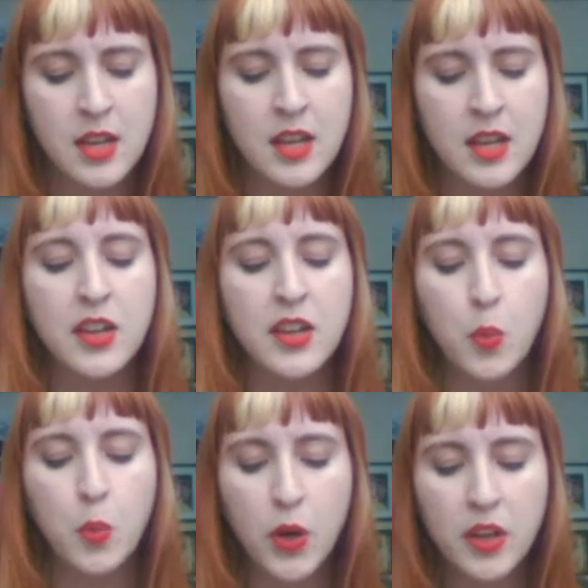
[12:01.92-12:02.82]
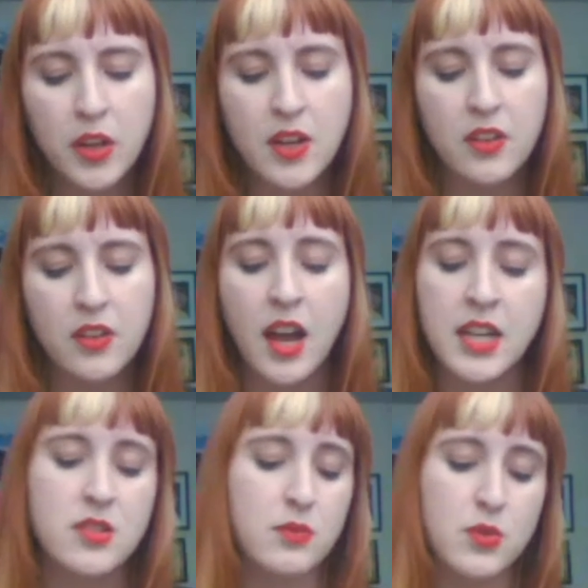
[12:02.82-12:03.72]
Yet your words are the
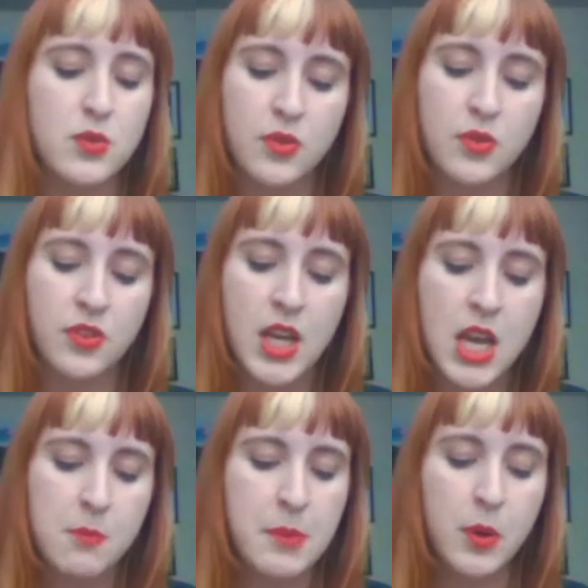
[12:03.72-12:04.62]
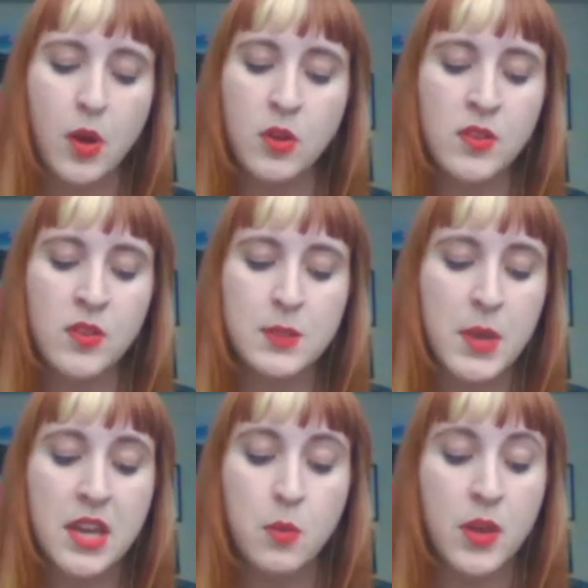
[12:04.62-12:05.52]
kind of truth people only
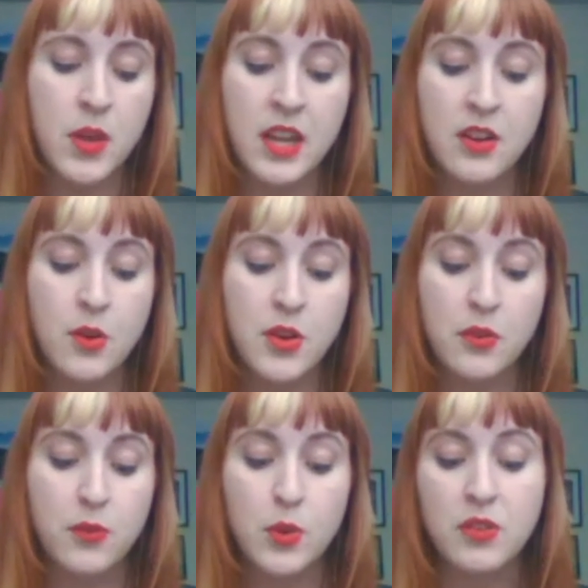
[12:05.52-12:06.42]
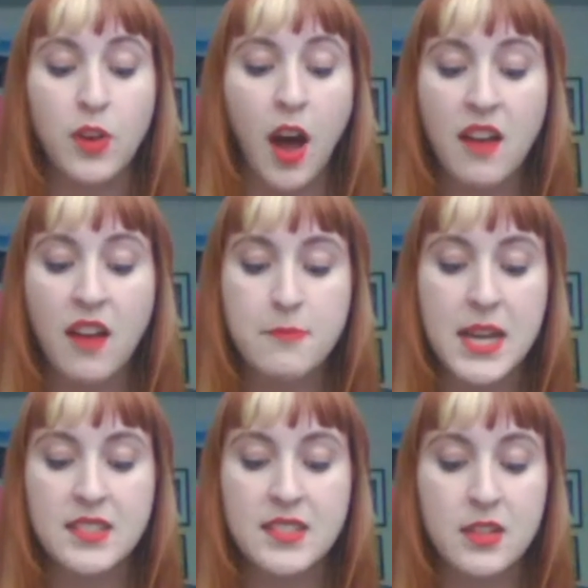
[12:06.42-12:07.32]
speak when they know you're full of cough
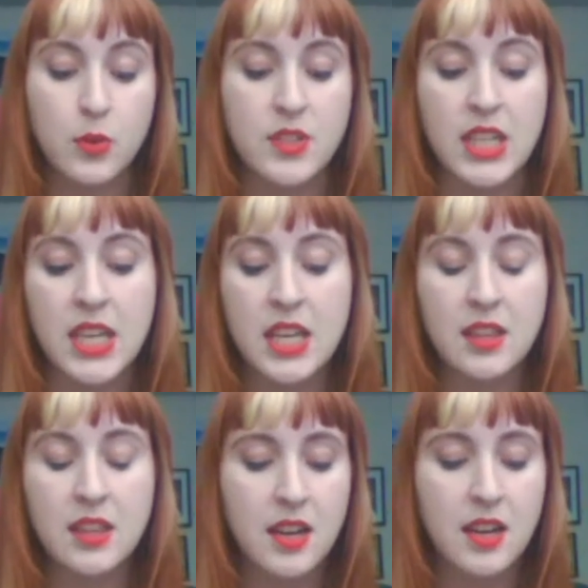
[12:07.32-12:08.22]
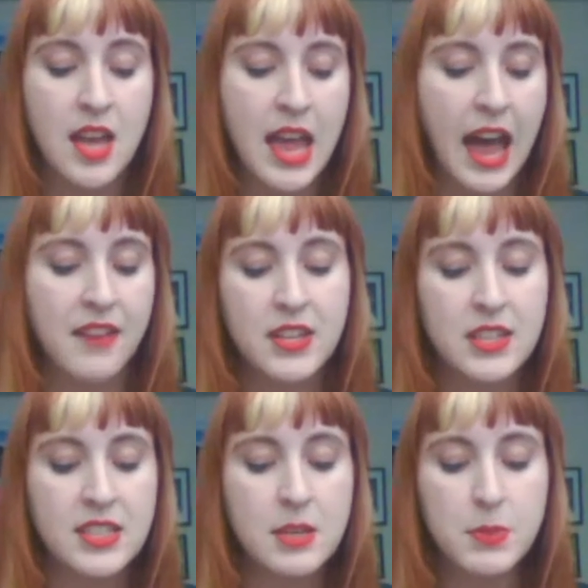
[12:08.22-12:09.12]
medicine or tequila, having
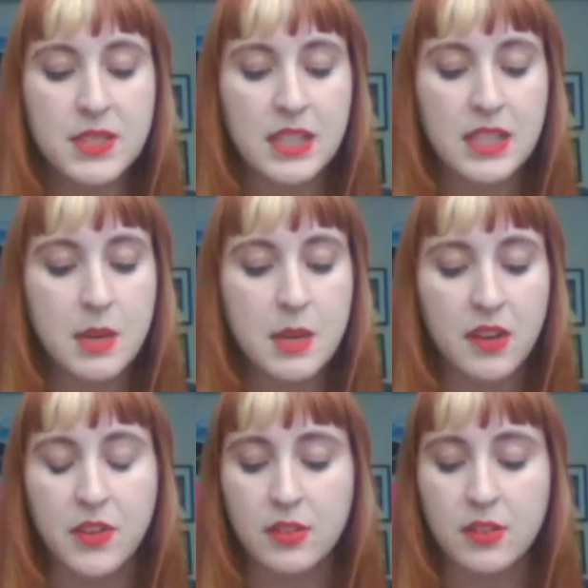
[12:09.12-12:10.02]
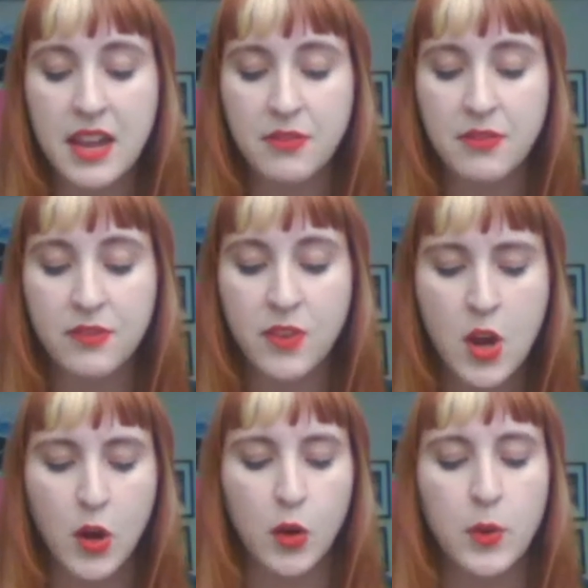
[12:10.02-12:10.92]
the deepest sleep of your life,
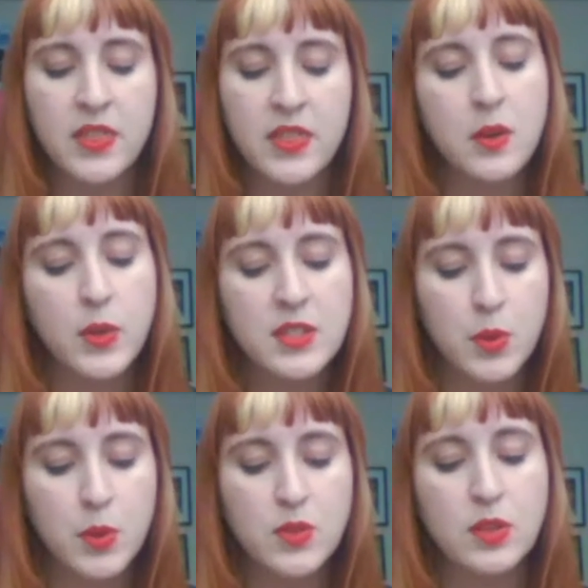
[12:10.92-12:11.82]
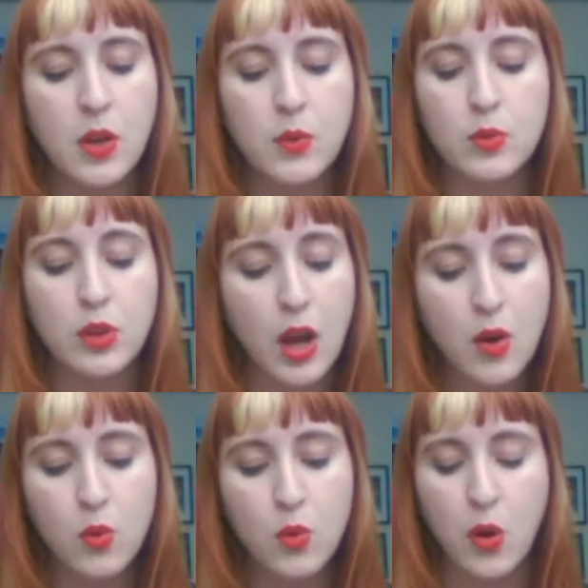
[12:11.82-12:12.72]
or when they whisper slow,
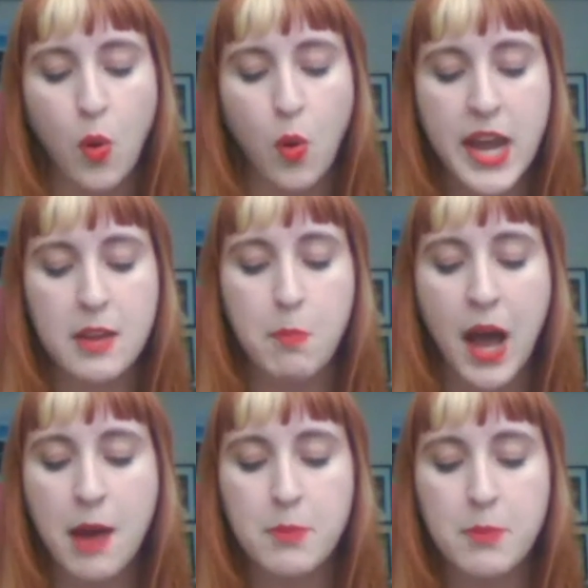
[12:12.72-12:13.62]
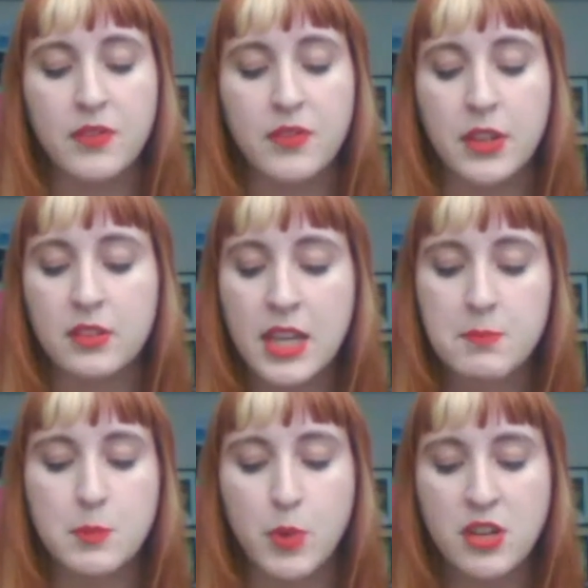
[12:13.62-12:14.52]
low, the quiet pop of their lips
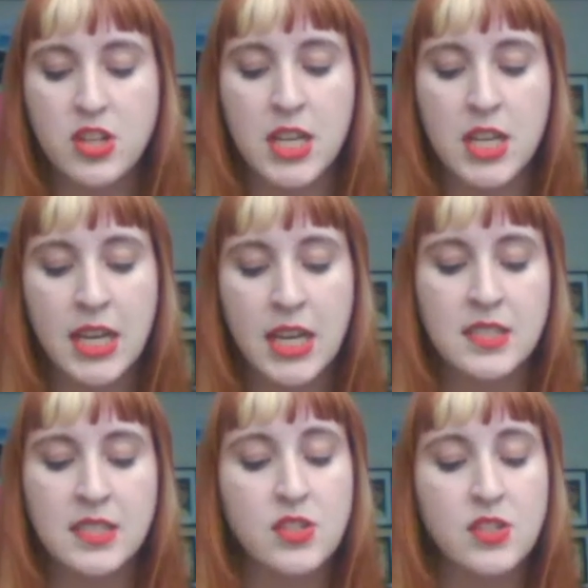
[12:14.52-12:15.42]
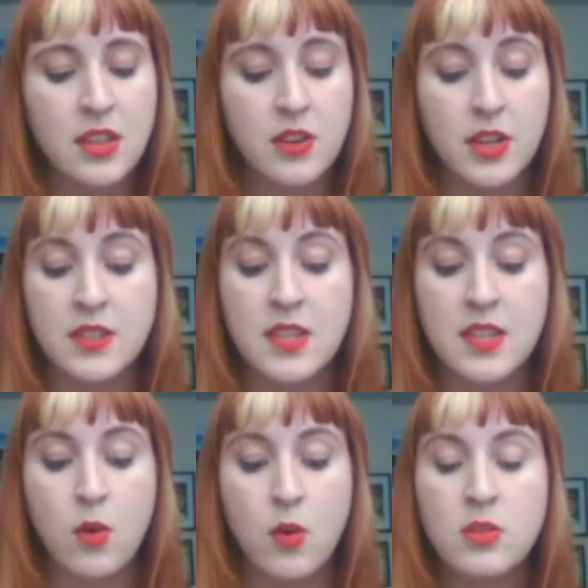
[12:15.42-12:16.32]
brushing against each other is the
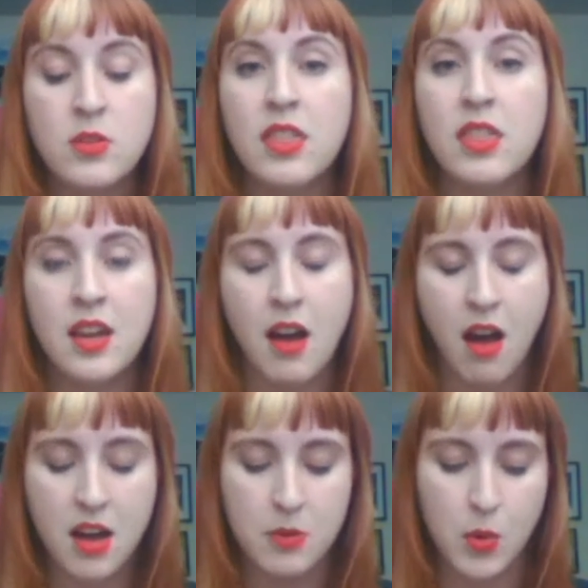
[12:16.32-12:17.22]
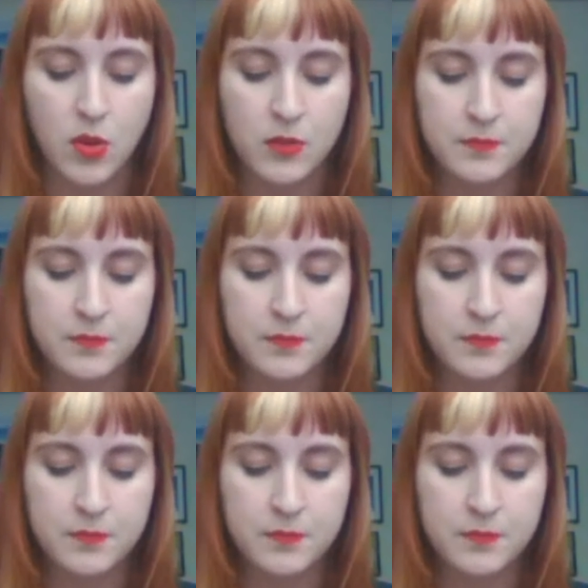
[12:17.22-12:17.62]
only thing audible.